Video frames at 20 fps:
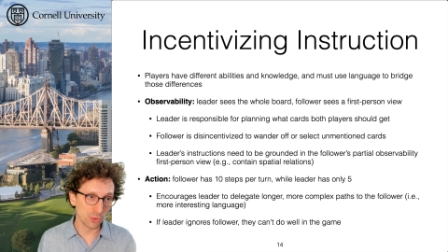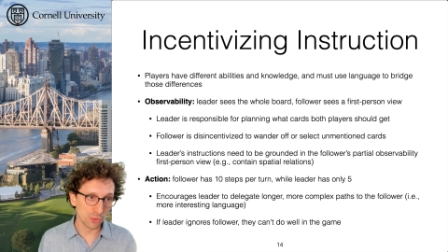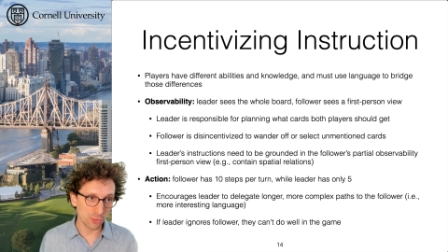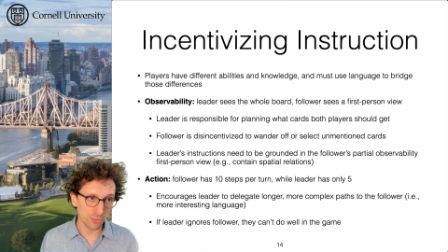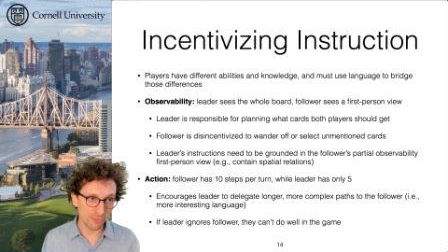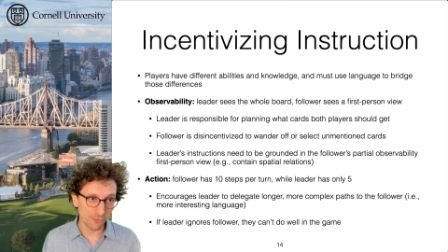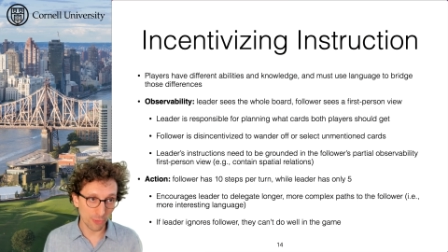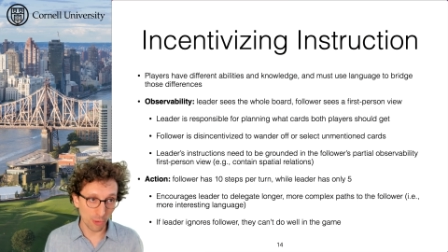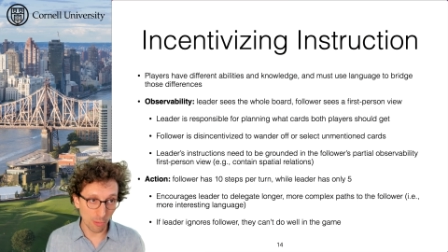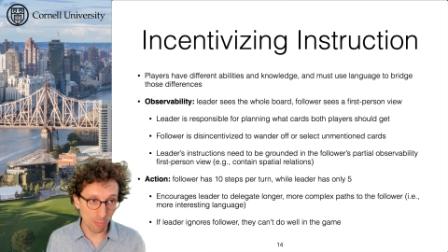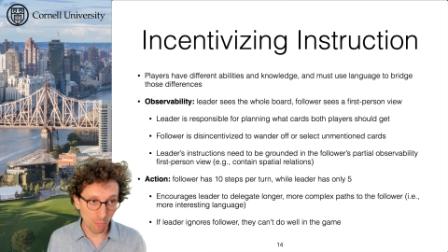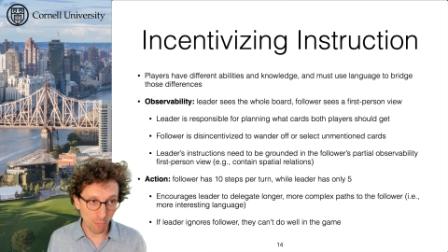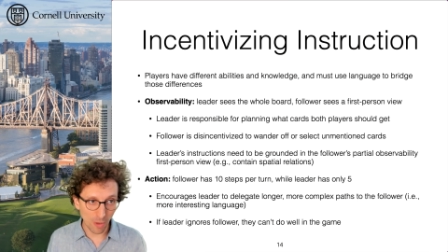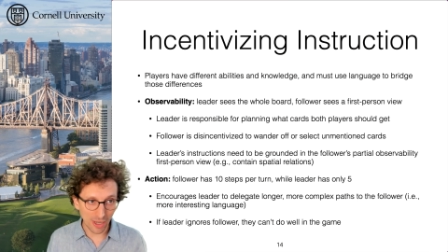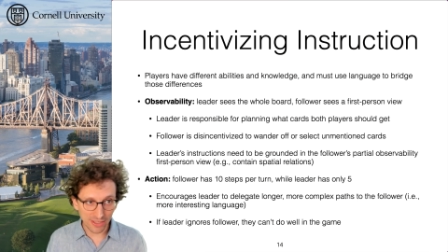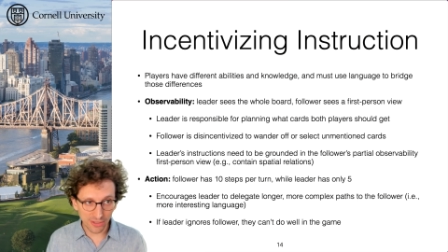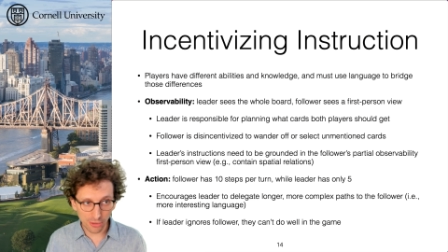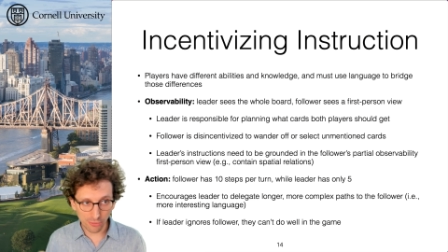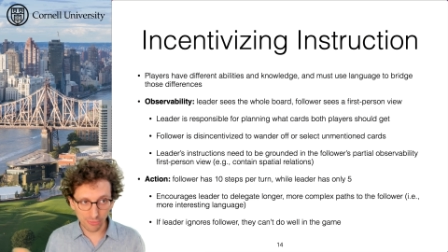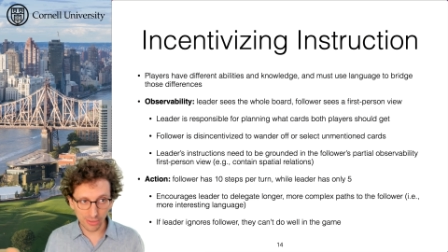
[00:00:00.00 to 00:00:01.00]
from
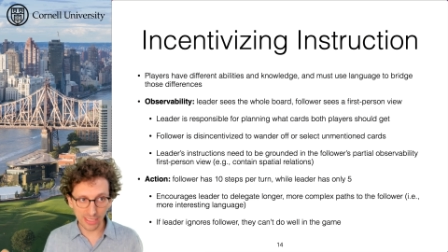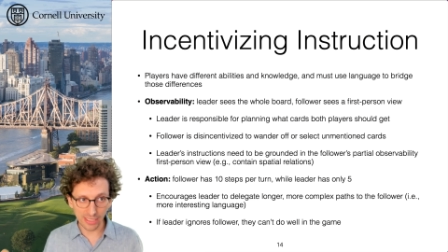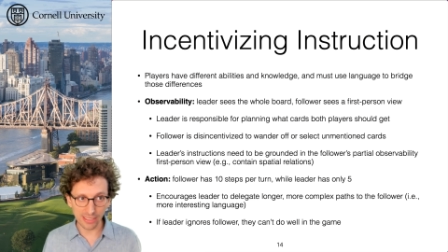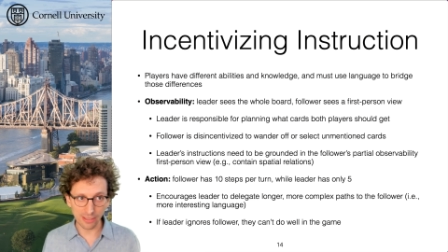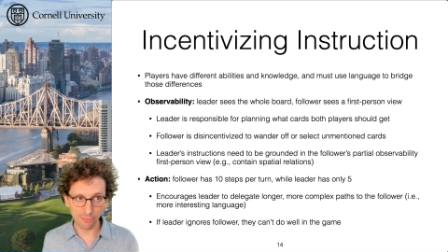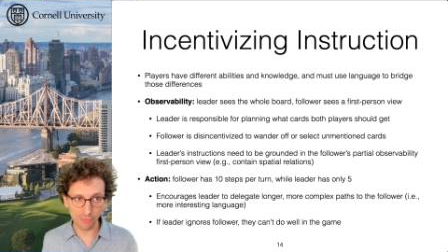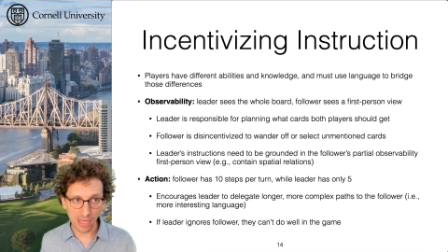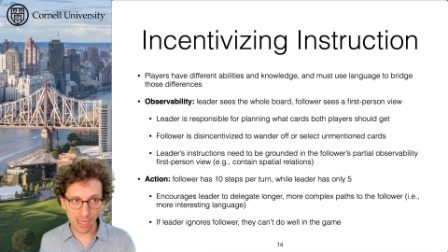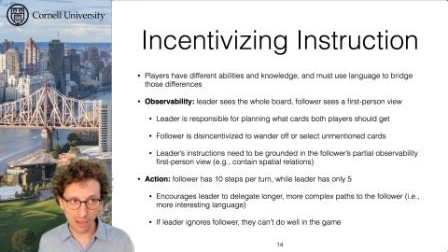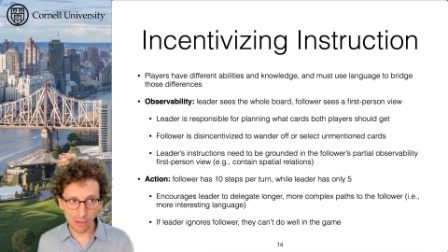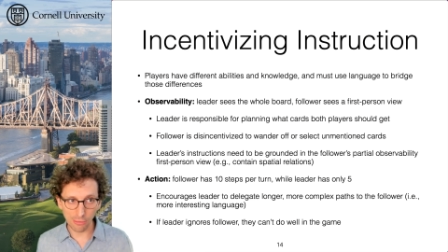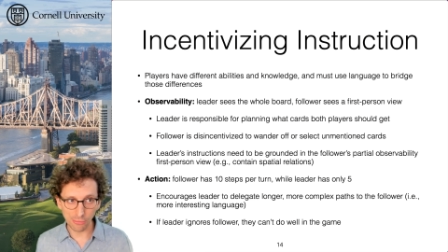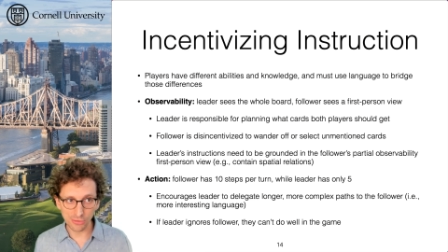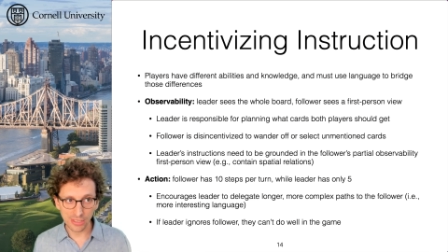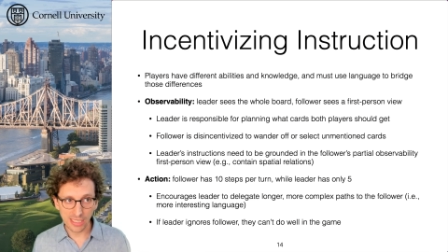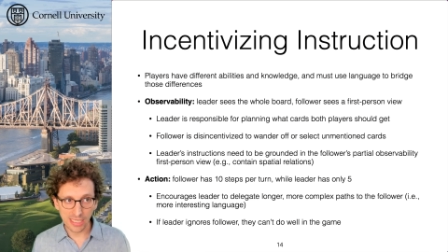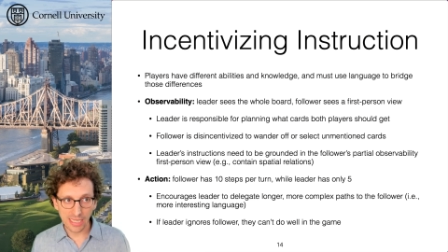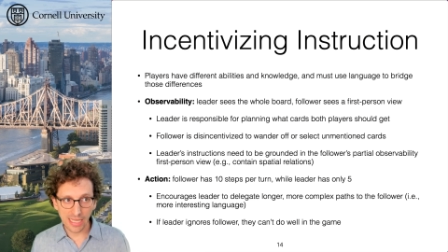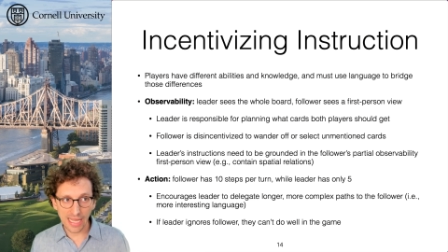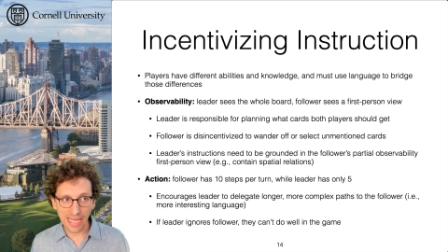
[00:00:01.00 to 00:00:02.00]
wandering around
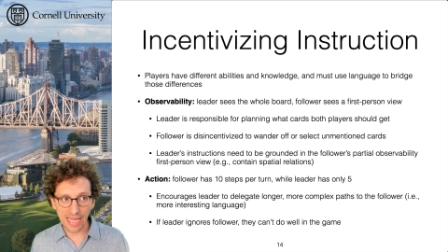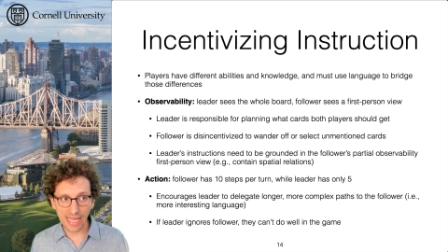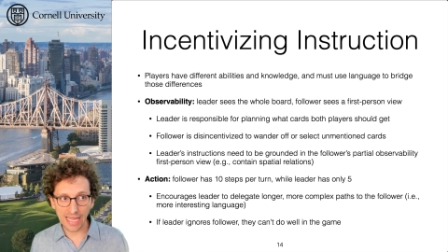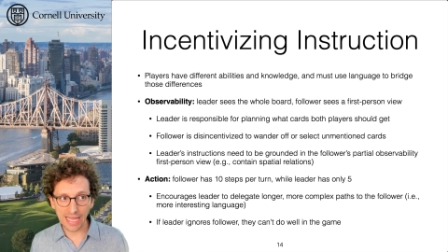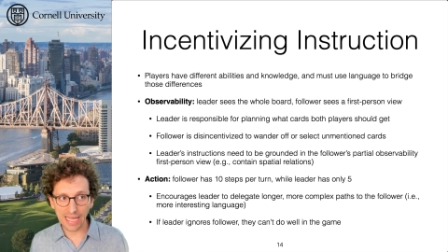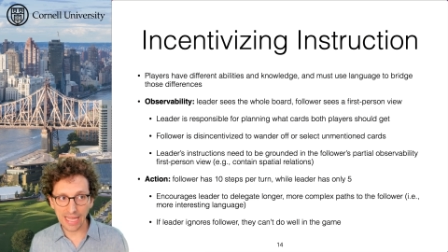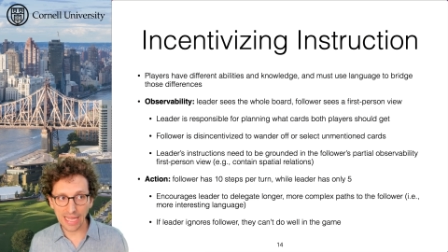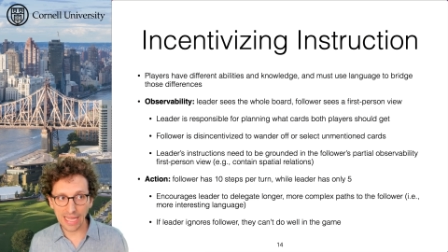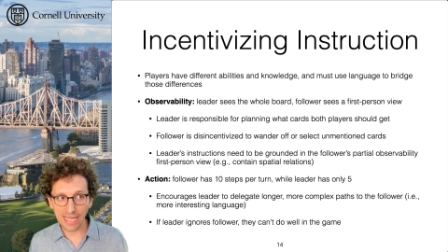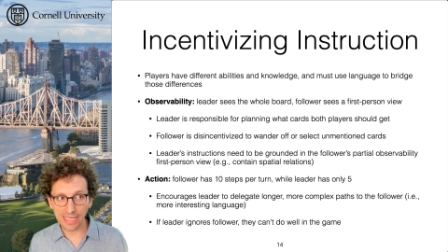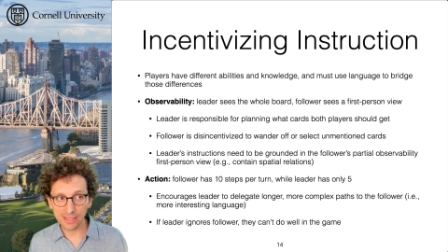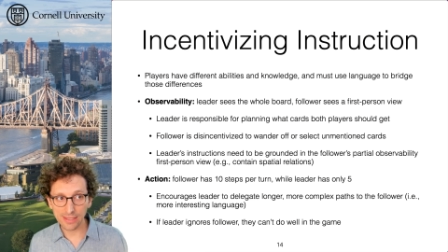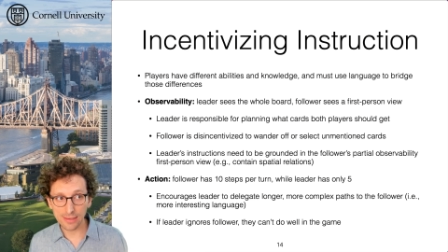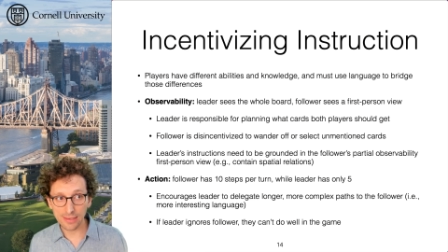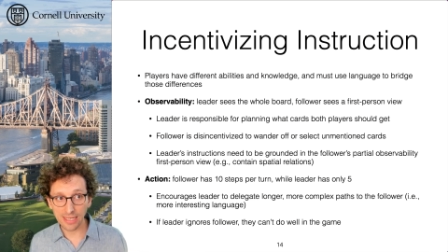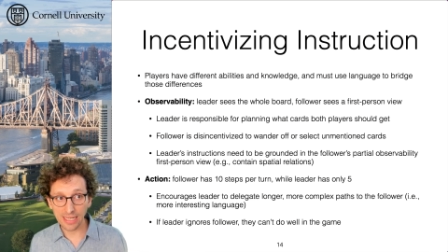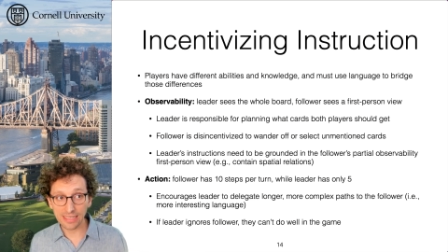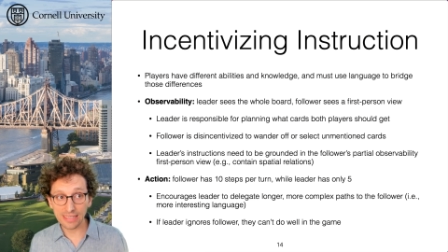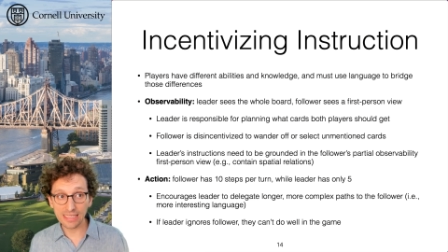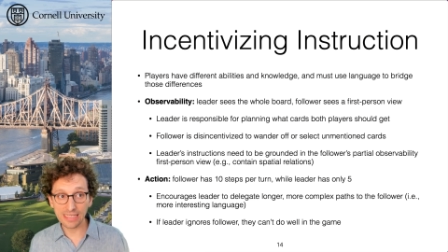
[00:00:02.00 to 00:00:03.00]
and
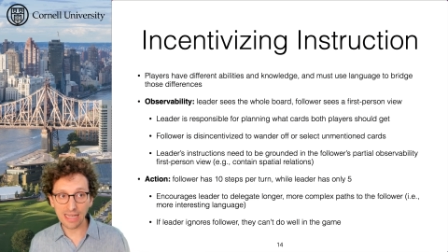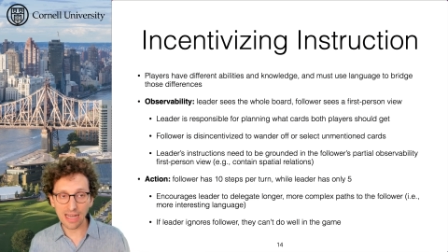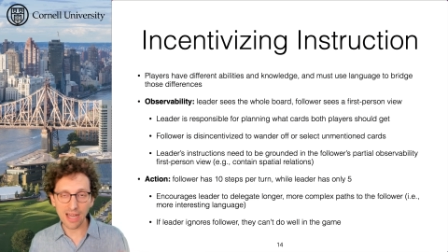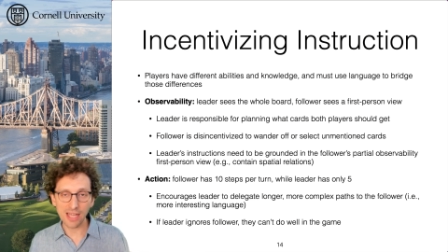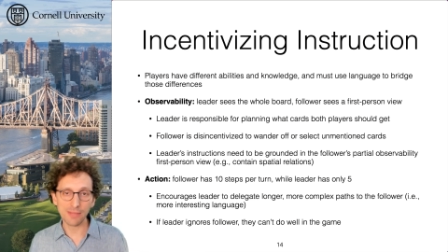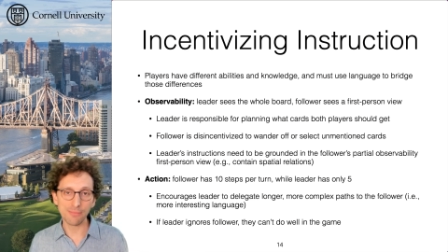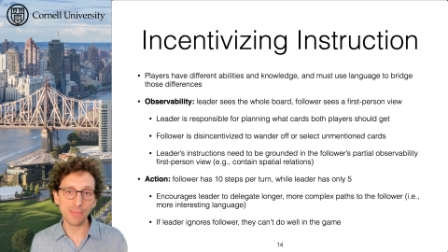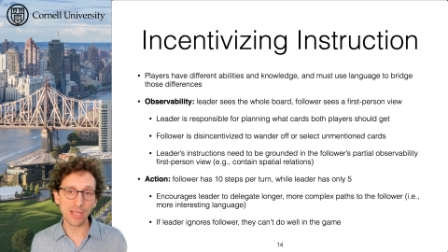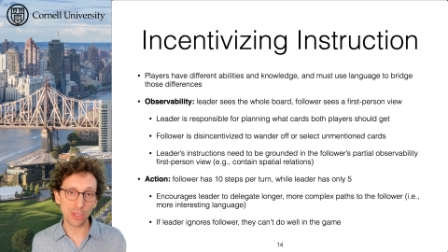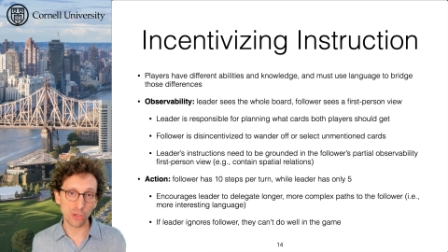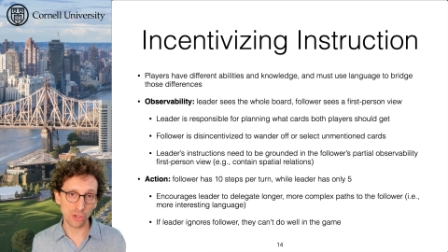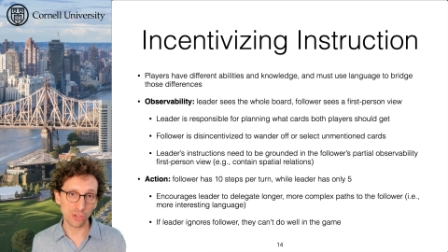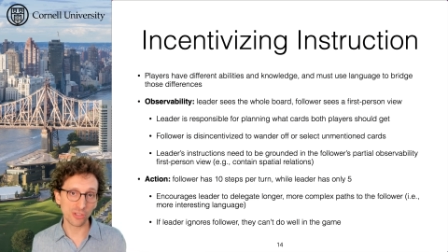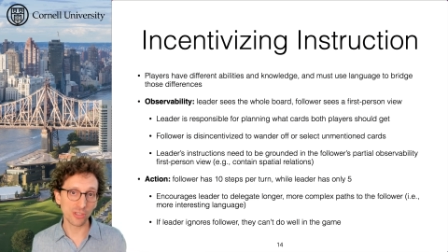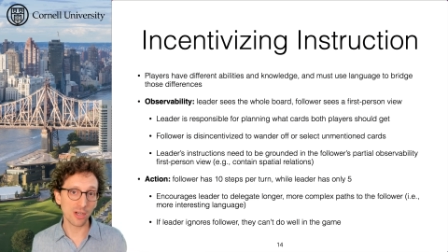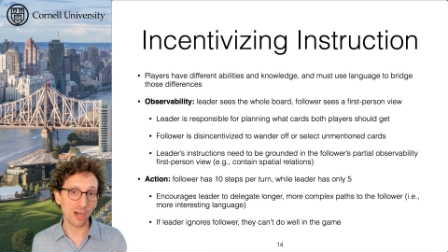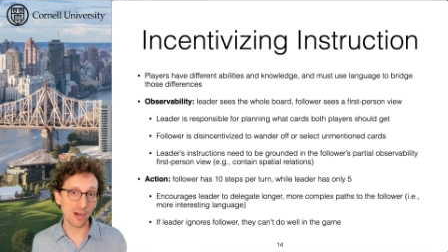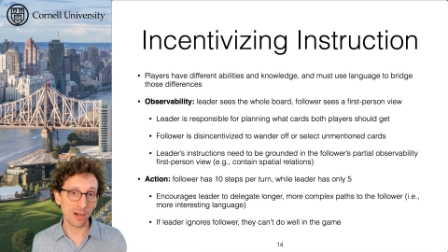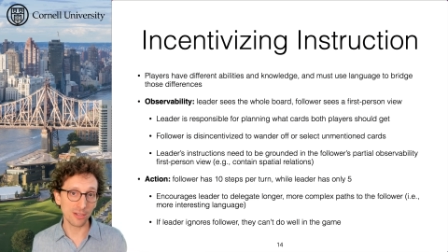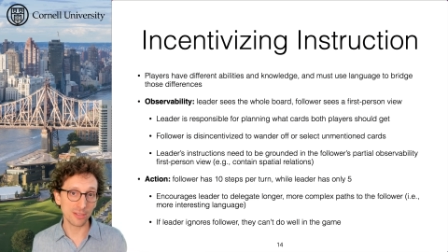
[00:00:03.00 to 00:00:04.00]
selecting
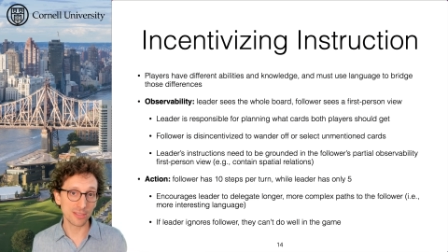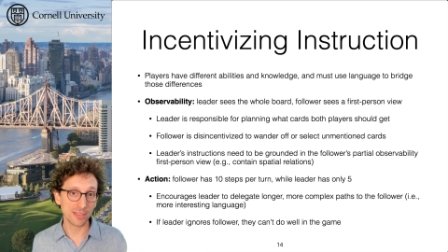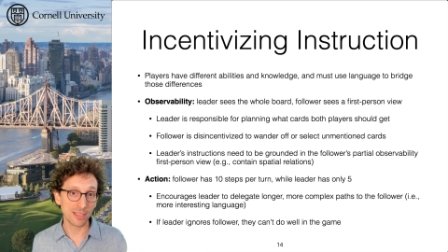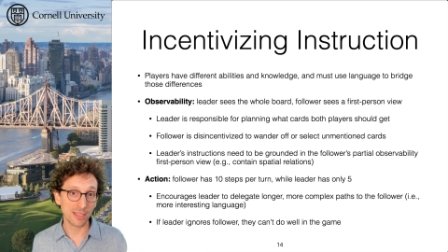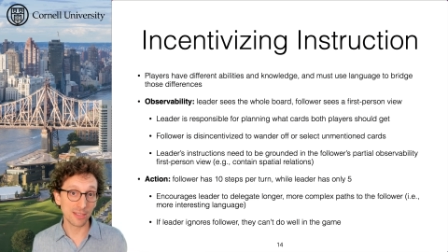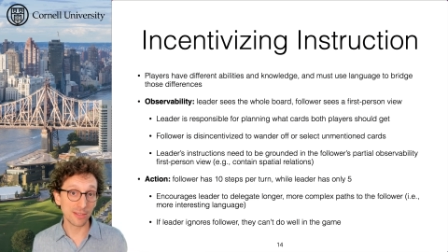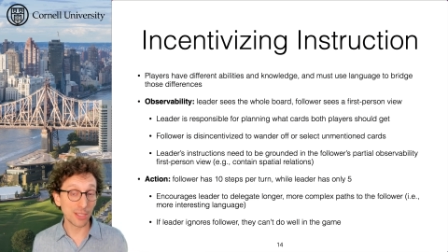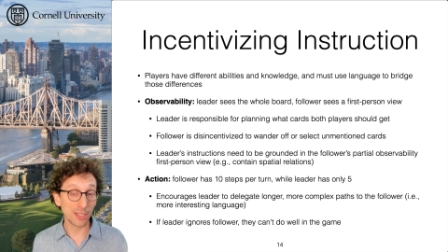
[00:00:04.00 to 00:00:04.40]
unmentioned cards.